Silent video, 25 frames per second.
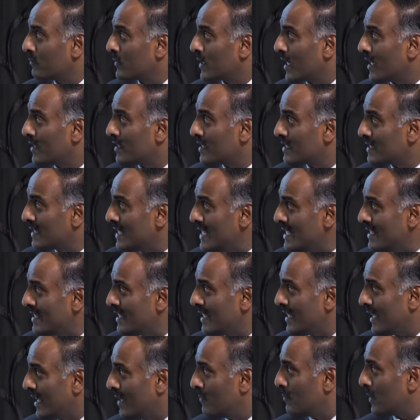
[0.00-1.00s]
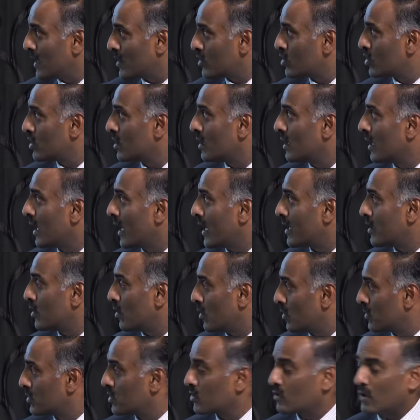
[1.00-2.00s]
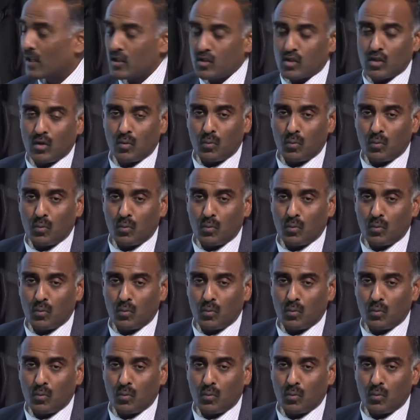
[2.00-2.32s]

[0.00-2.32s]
and the CT image had an odds ratio